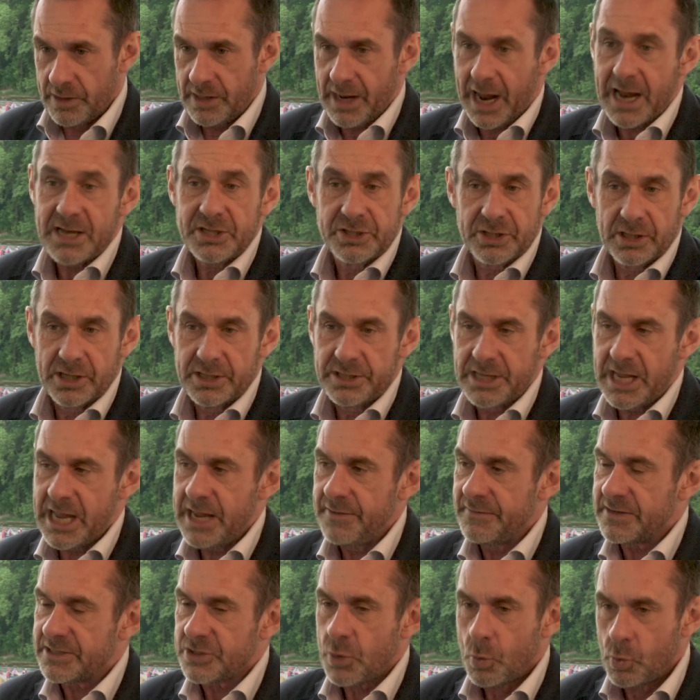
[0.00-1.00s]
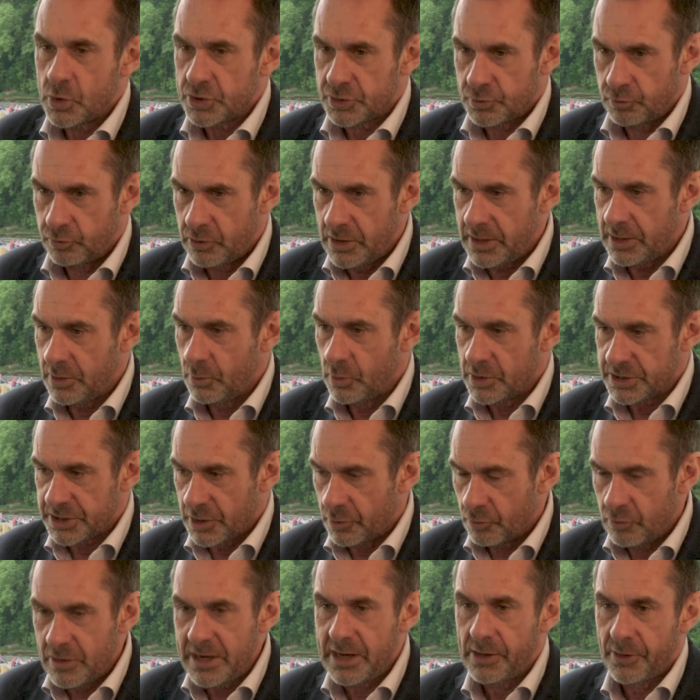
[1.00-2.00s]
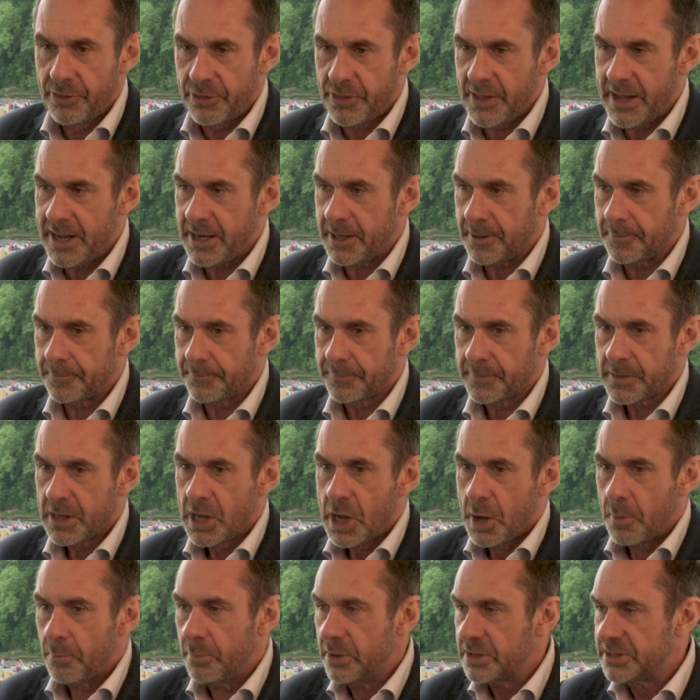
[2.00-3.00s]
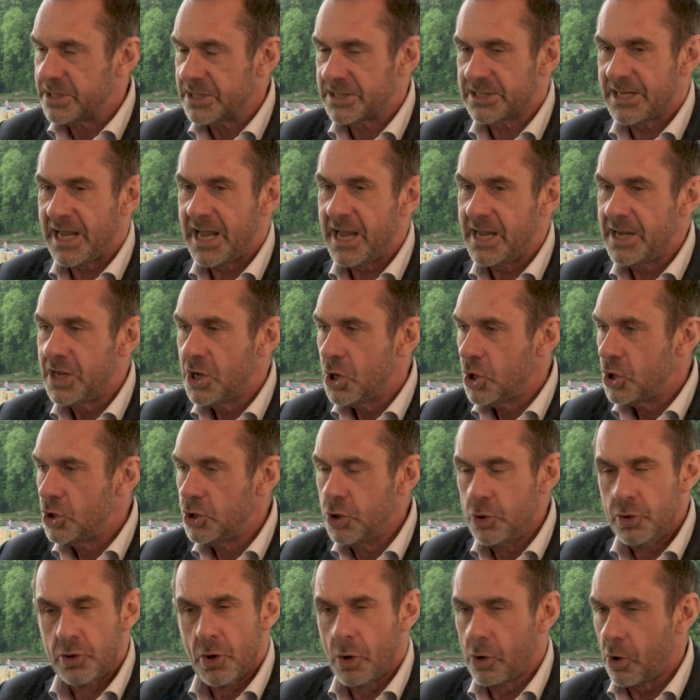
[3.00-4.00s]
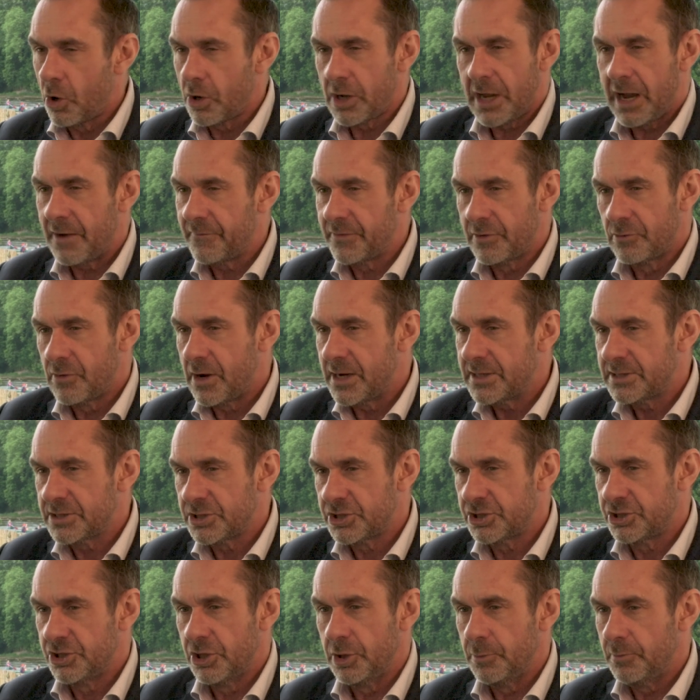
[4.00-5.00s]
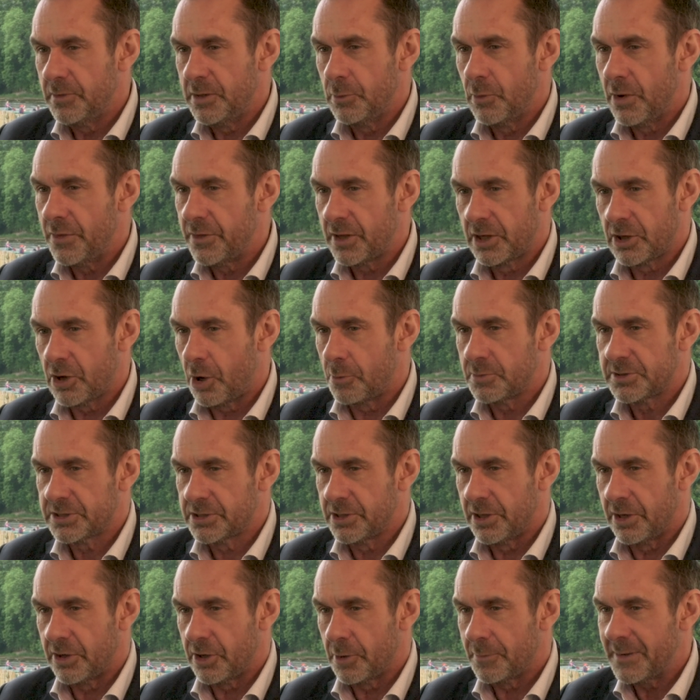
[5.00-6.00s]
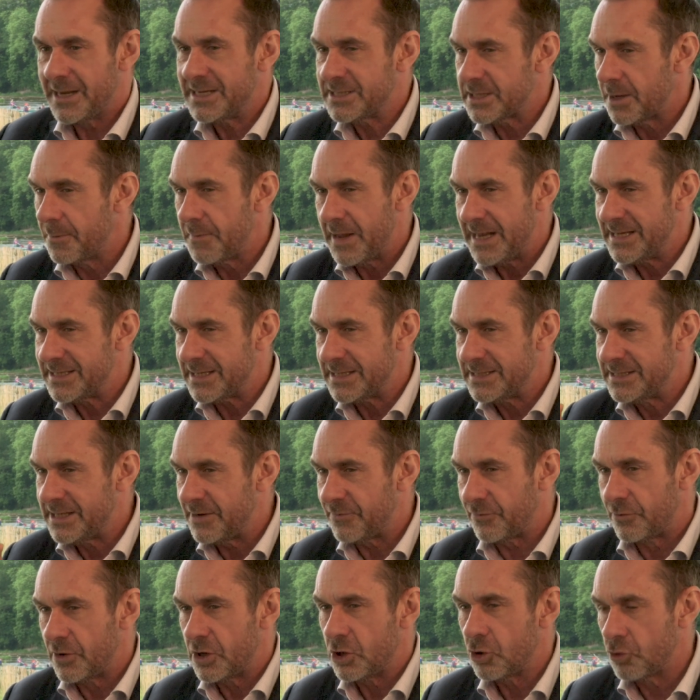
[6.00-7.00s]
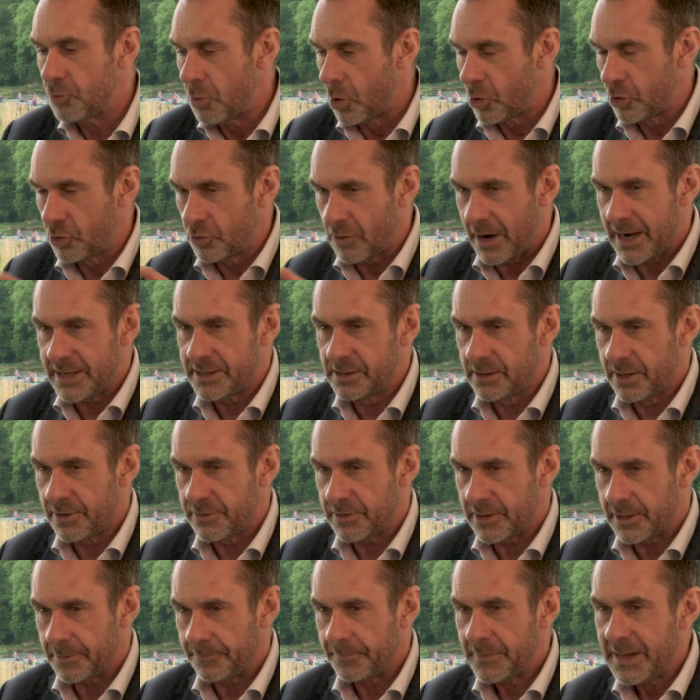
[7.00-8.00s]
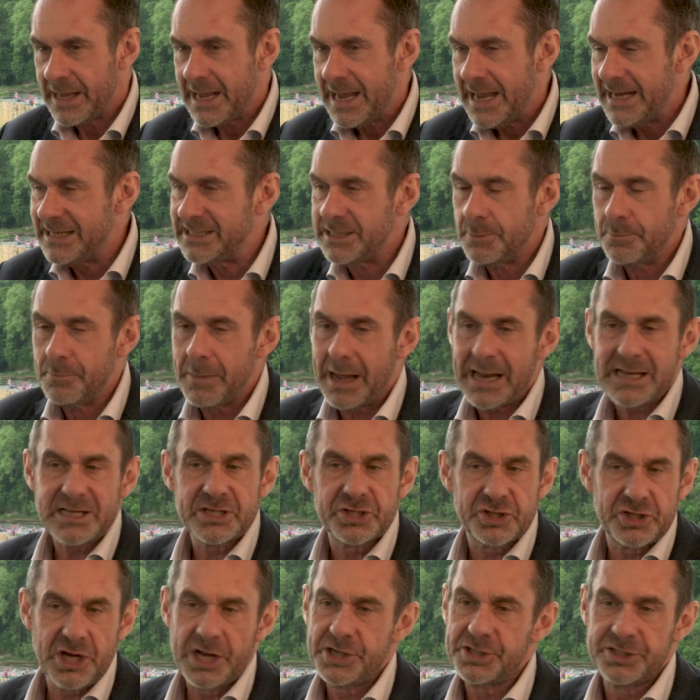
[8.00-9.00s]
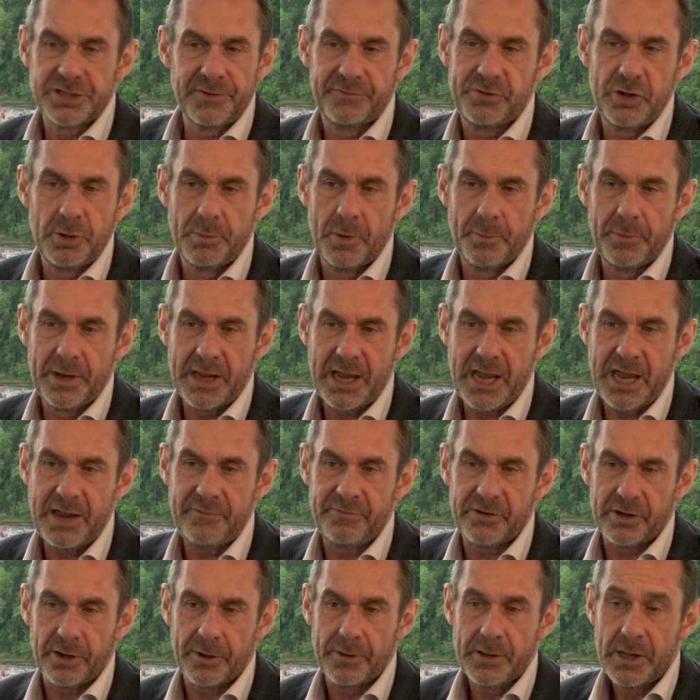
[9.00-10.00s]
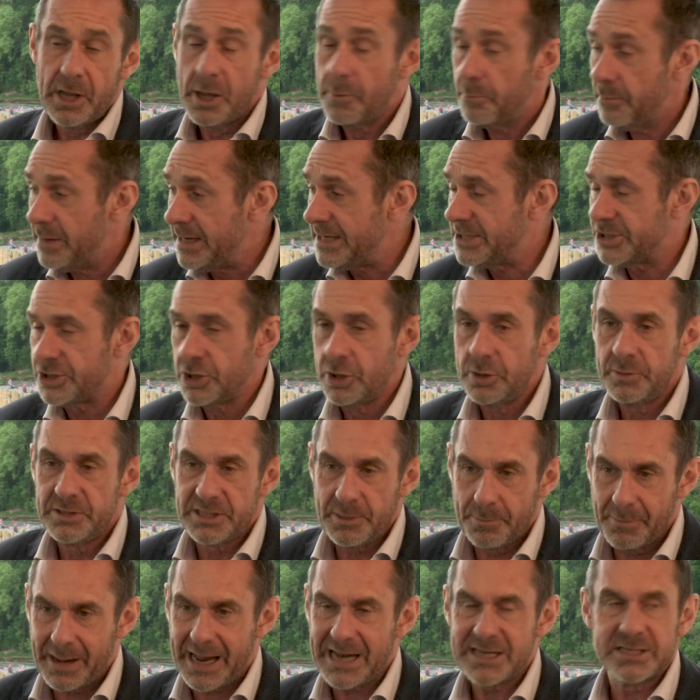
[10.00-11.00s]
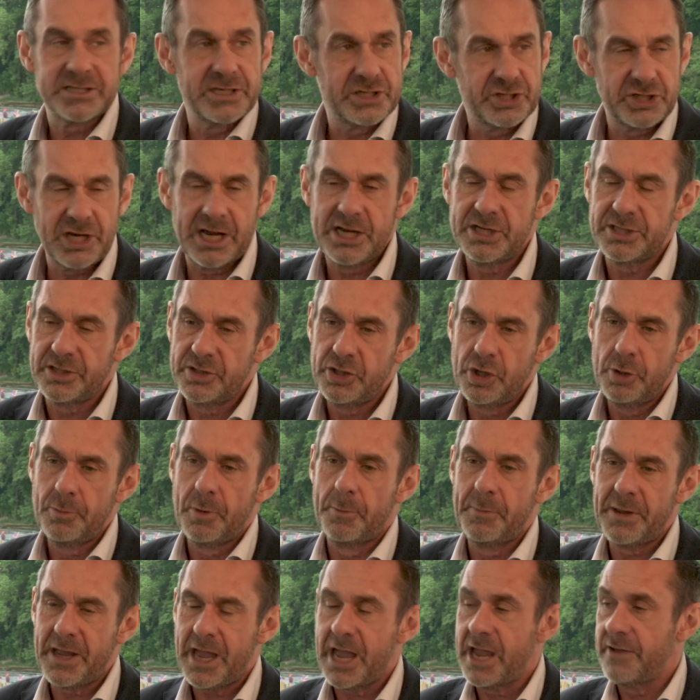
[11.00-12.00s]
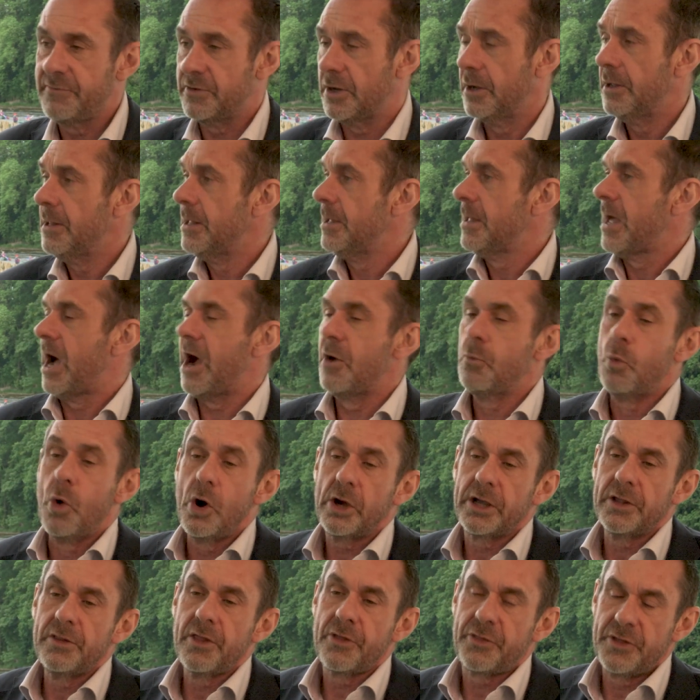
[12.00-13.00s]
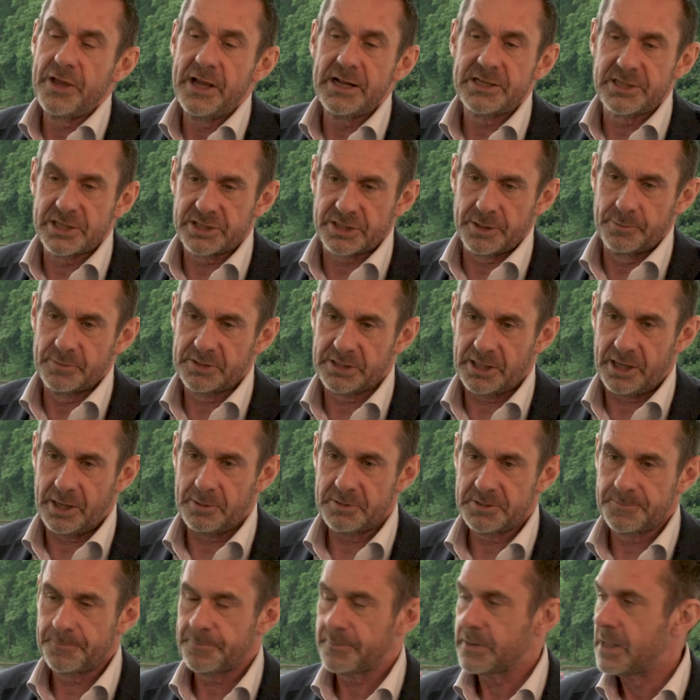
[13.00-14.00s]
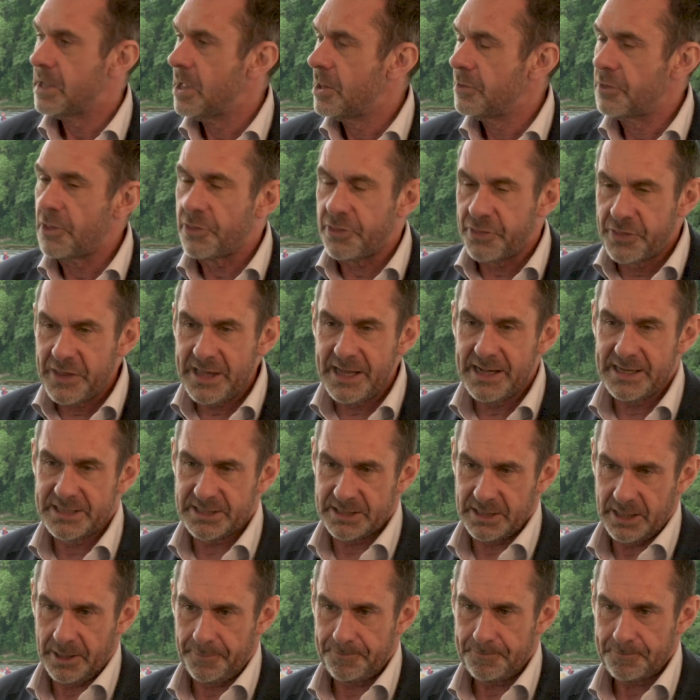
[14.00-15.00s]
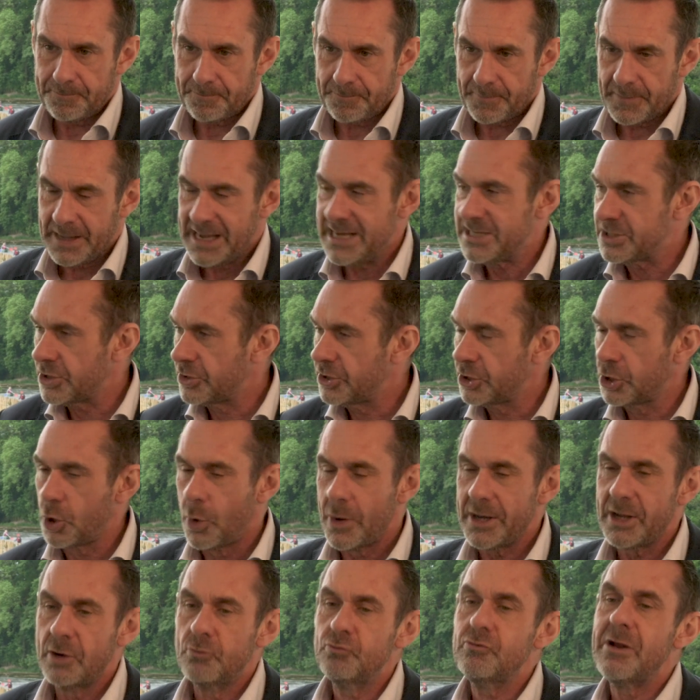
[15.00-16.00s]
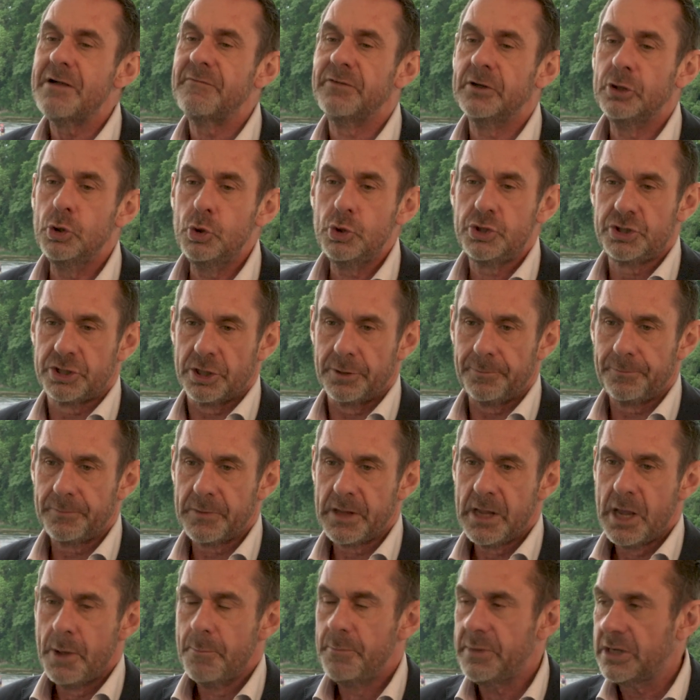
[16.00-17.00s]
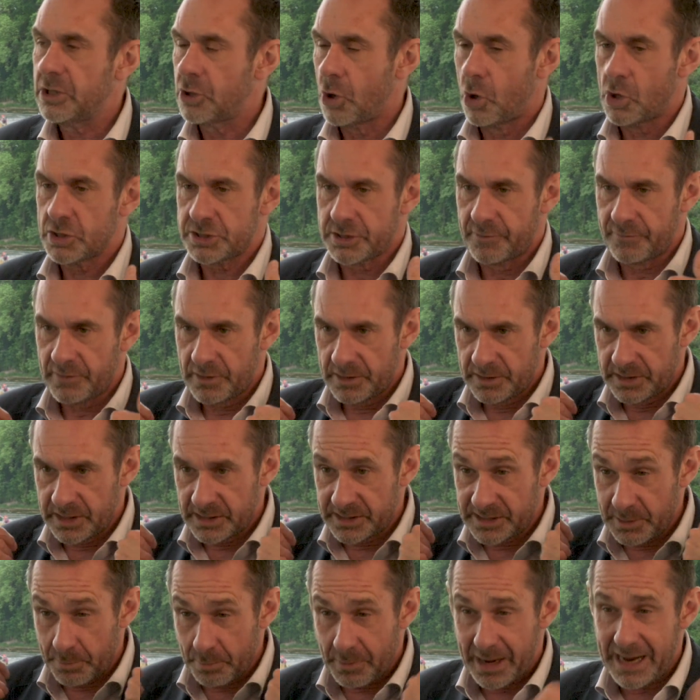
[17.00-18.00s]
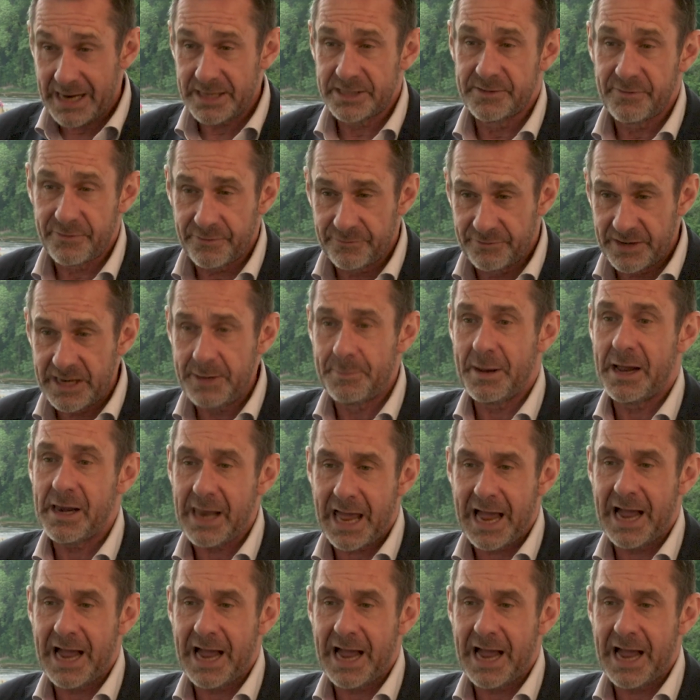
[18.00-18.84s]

Angela Davis, was a real thing. But to say, you no longer have the right to shoot me when the cops turn up is a different, more granular thing. It demands changes of human behavior. Me Too demands a change in human behavior. I work in the theater sometimes. The theater is undergoing a revolution because of the demand of female